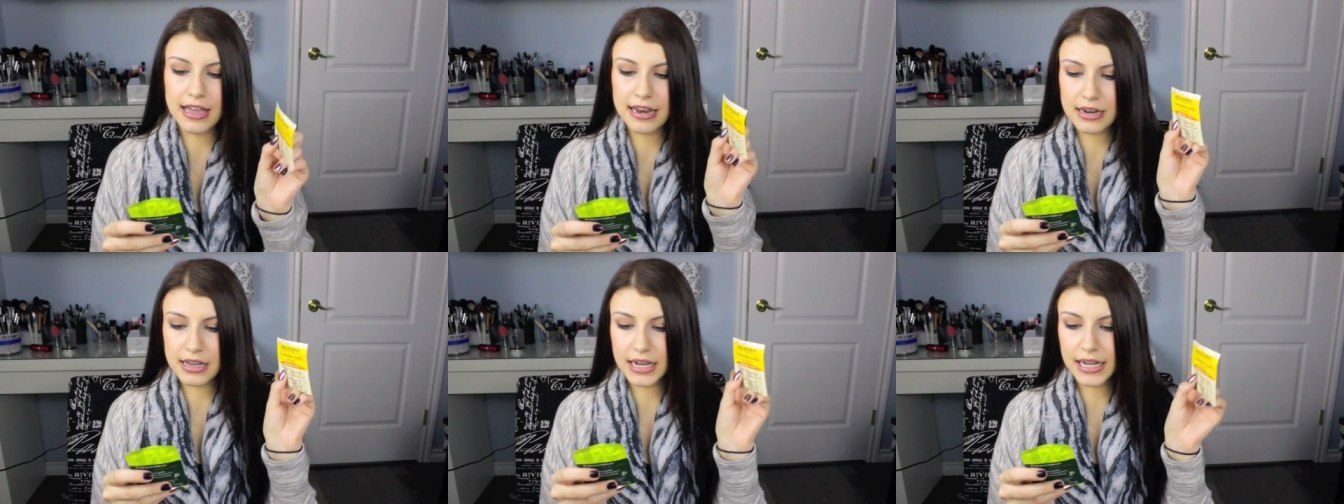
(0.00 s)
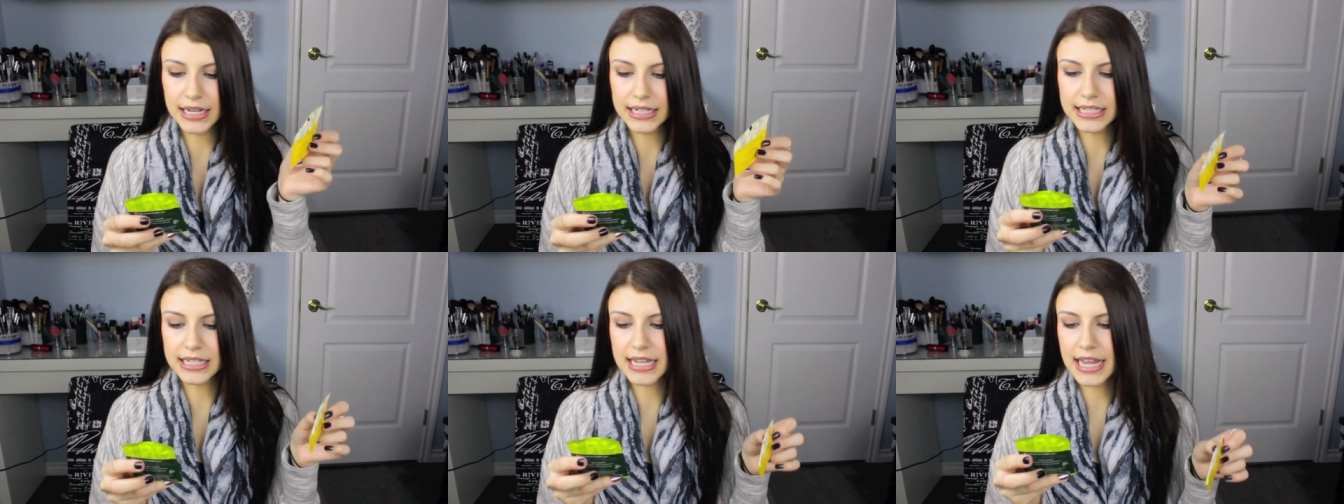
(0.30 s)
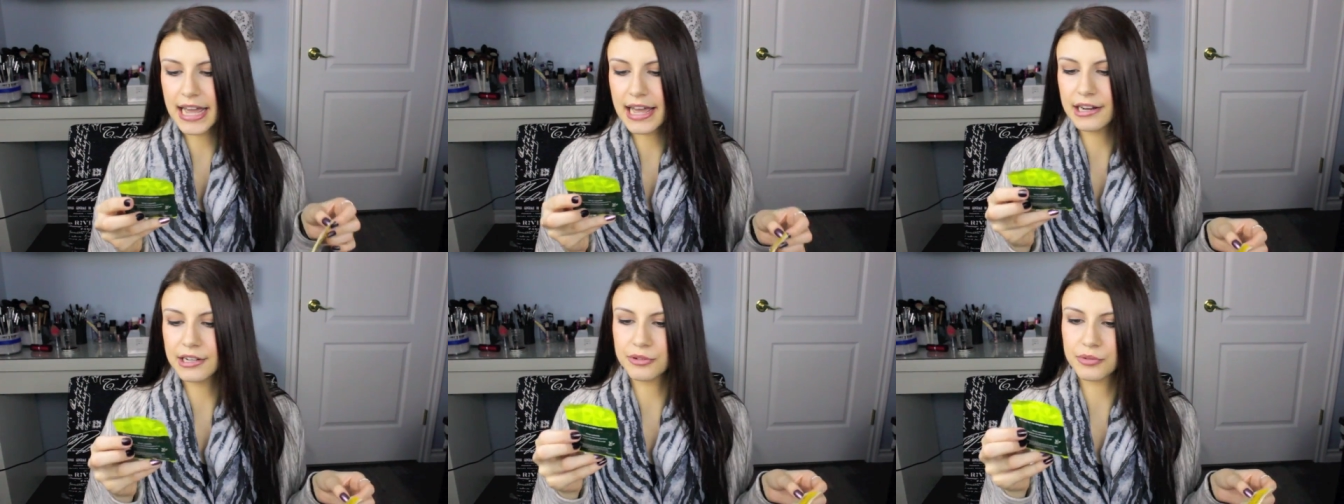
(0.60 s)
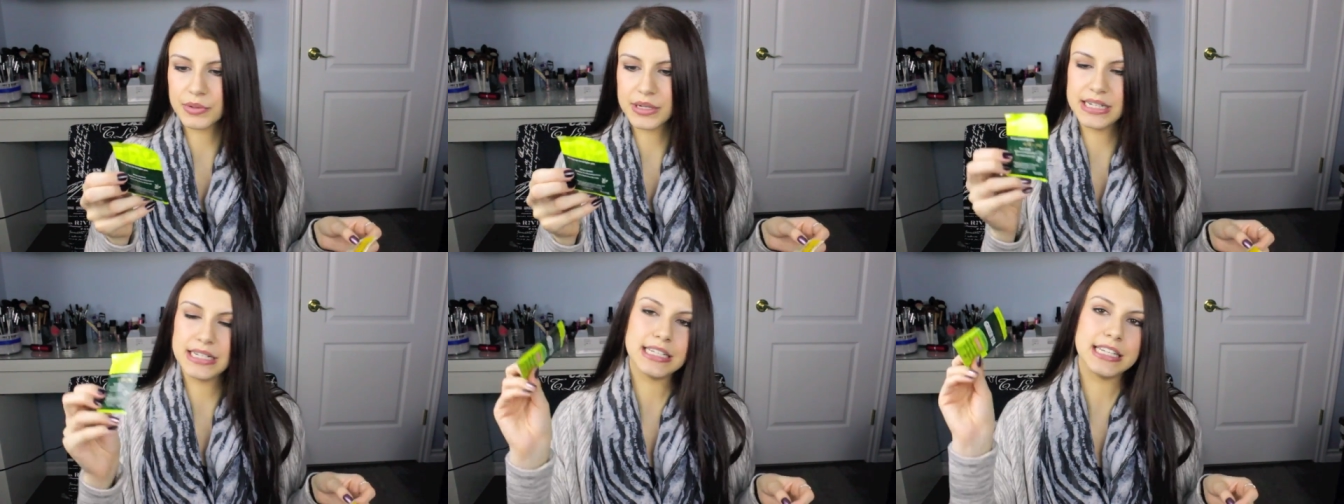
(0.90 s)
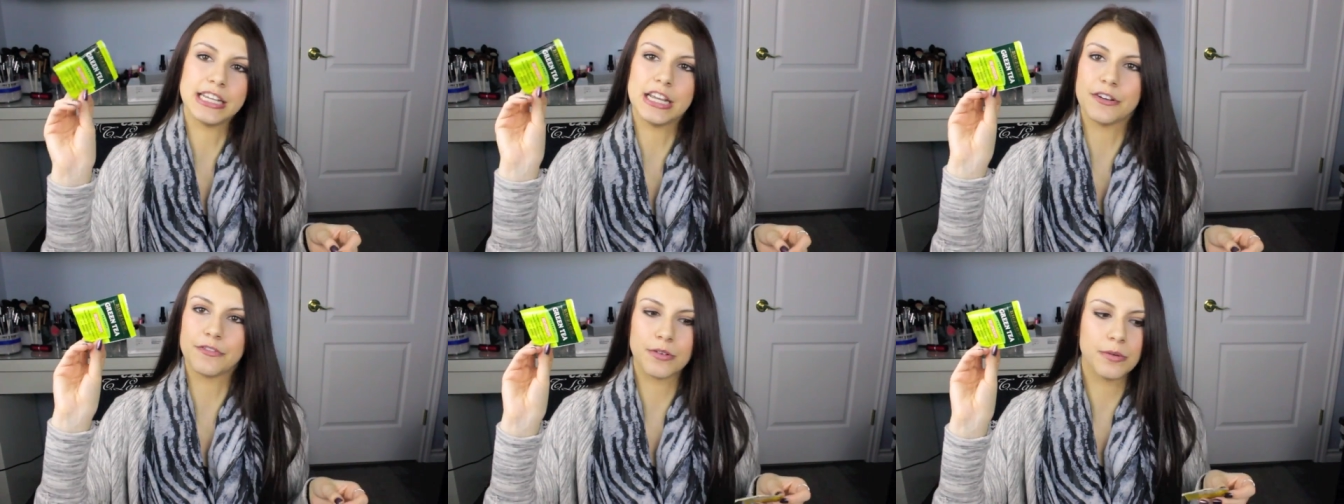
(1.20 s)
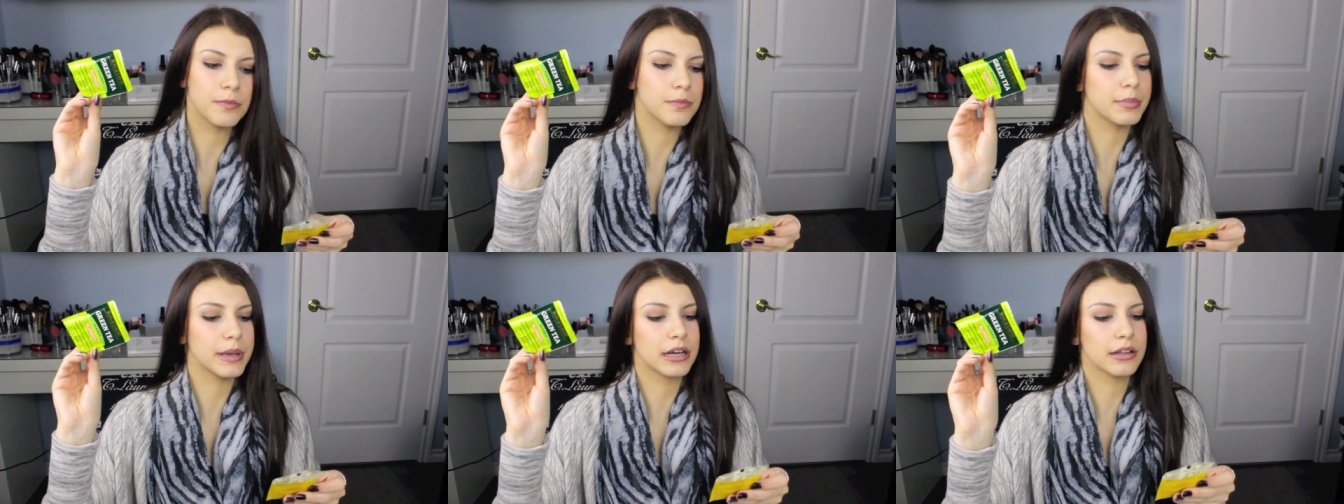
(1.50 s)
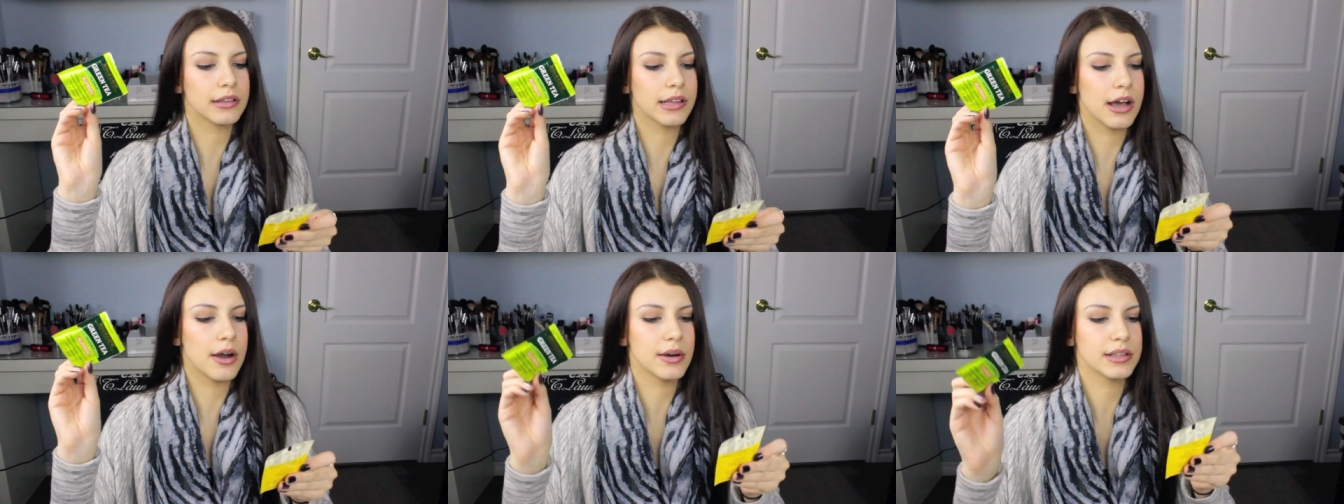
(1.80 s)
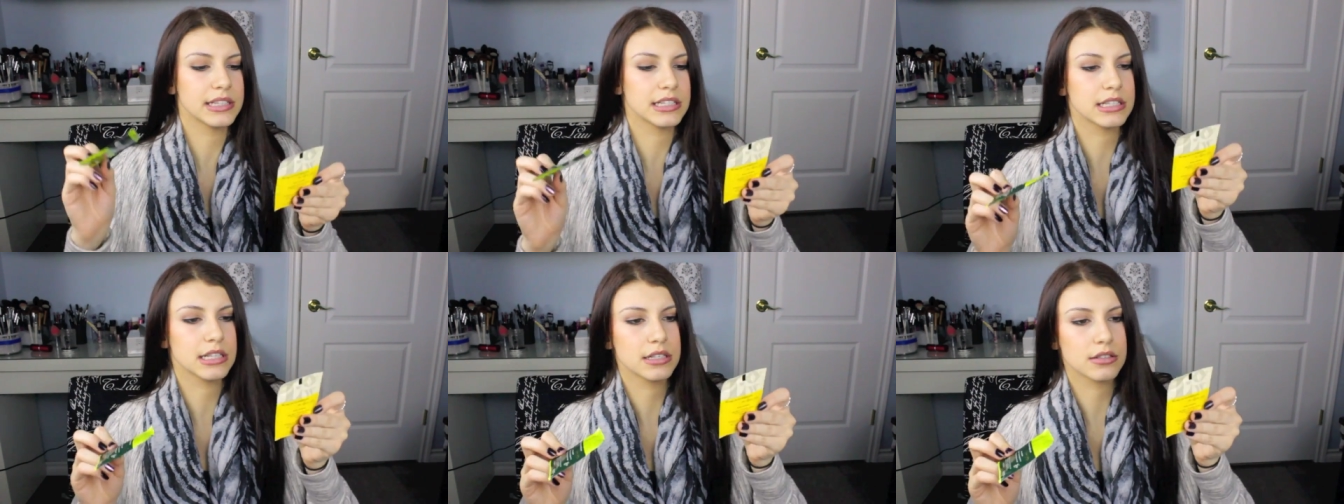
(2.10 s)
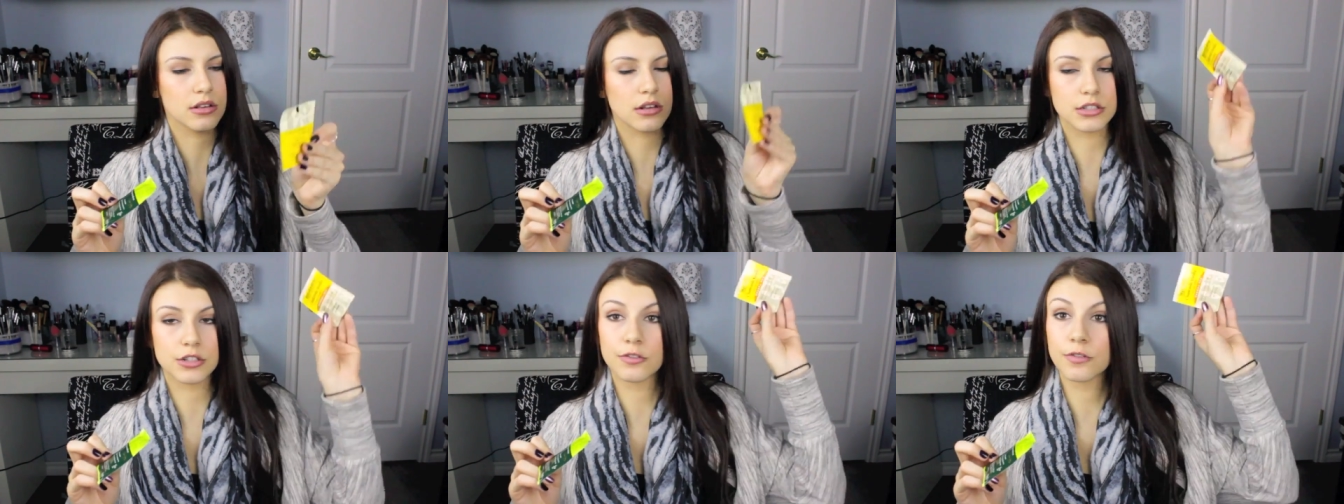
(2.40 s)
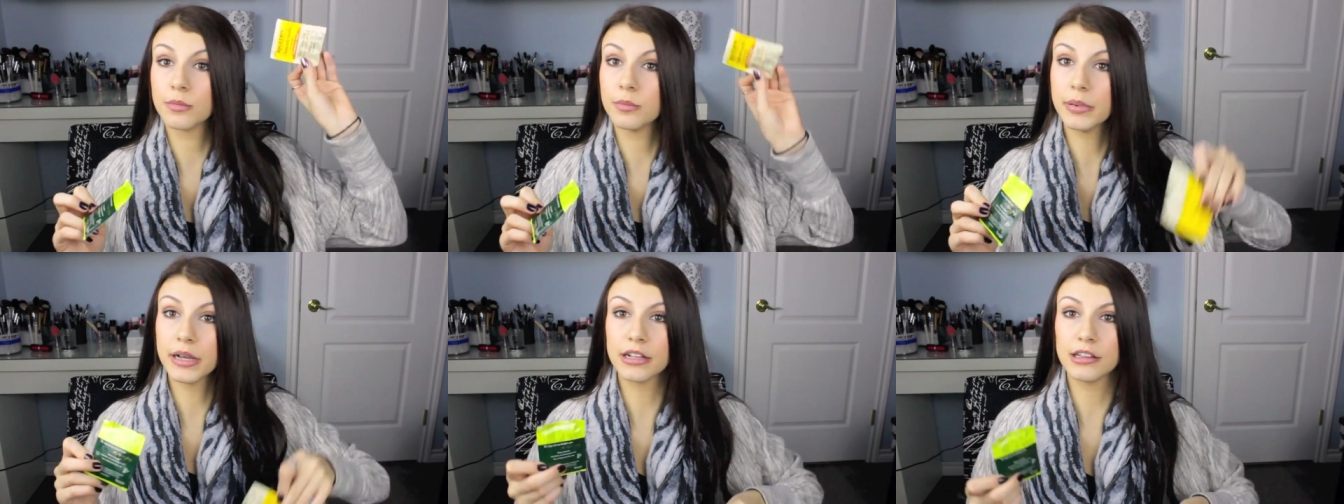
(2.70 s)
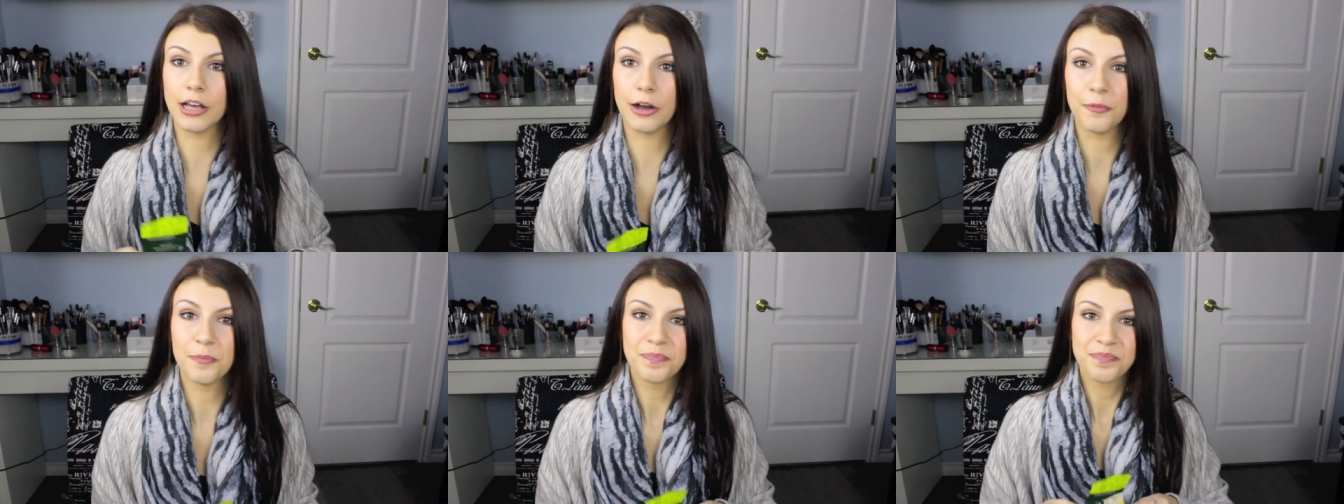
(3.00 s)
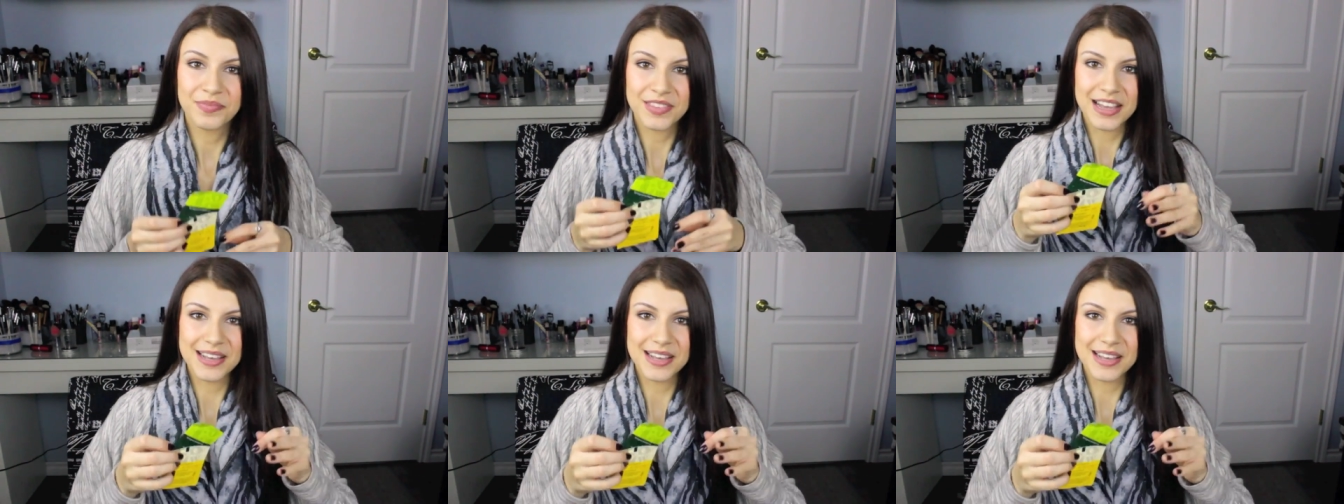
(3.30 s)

and honey, and green tea from Bigelow, and this is also from Bigelow.